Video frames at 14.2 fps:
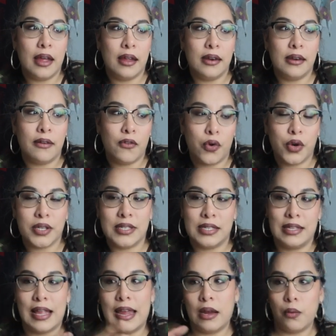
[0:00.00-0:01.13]
And of course,
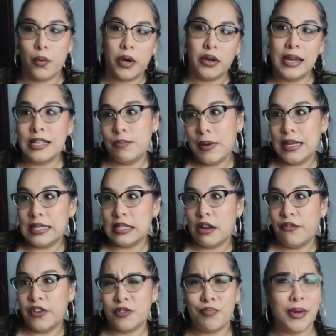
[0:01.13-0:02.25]
it's like, well, he's being
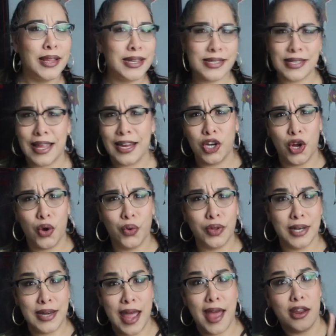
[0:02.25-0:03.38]
selfish, but it's like, no,
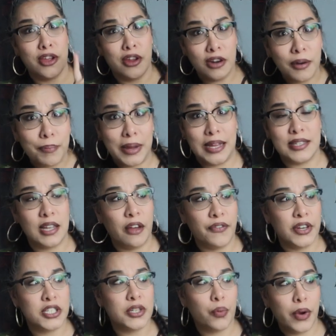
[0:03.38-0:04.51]
the dad, you're being selfish.